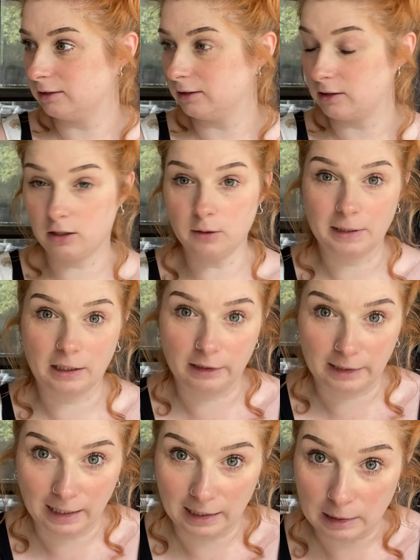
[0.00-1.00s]
assuming I
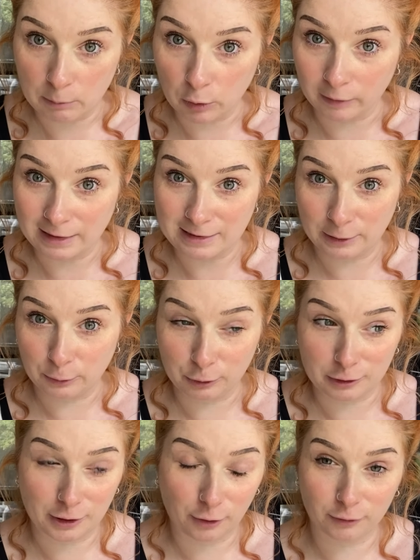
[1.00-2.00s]
get any more Etsy
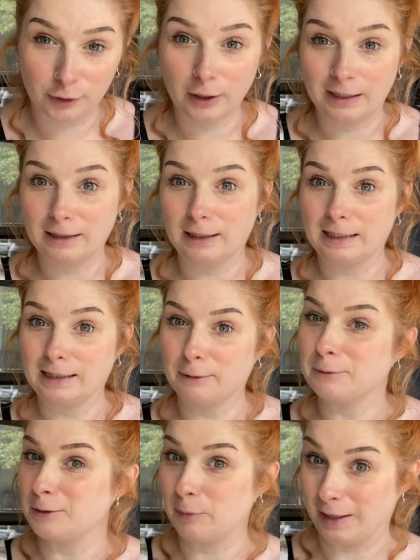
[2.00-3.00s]
orders overnight. Like
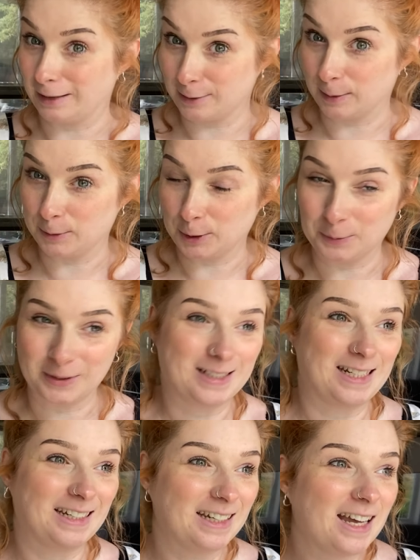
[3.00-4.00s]
that was a big assumption,
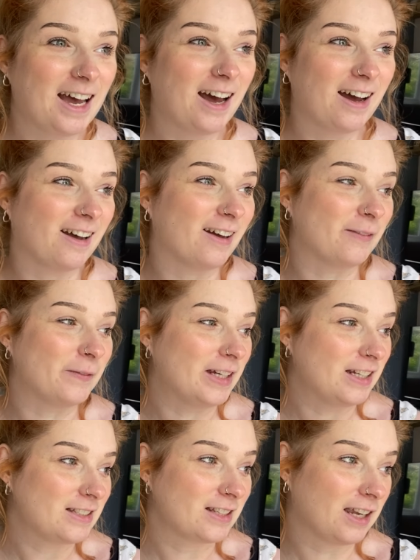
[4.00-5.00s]
wasn't it? Um,
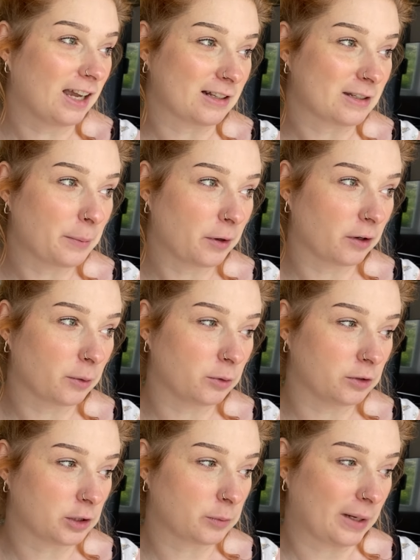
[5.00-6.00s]
so yeah, tomorrow
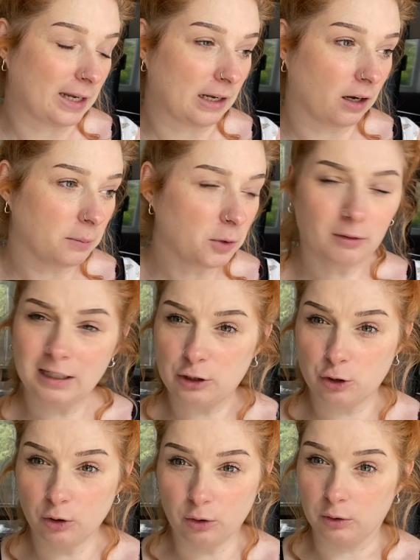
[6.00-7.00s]
will just be, I'm not really
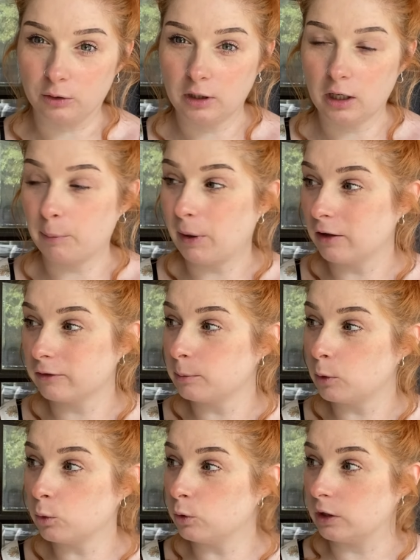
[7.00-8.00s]
sure, apart
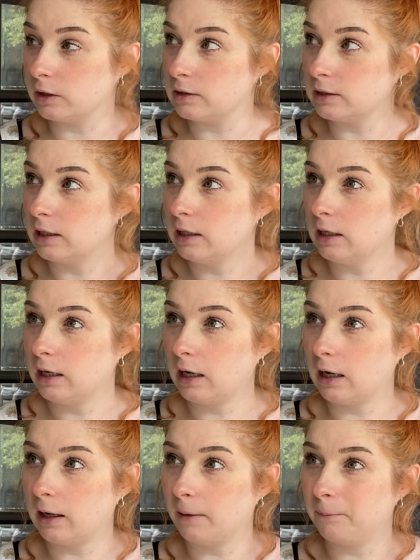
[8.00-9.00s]
from orders.
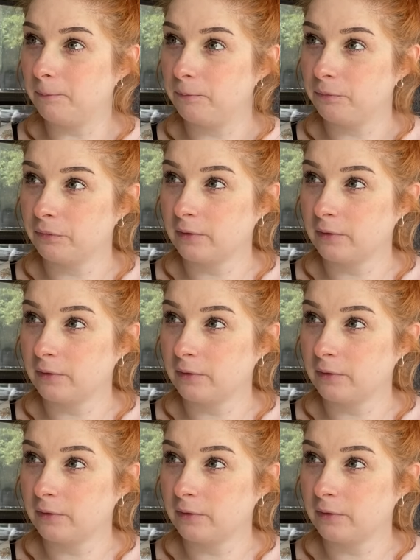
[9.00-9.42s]
Um,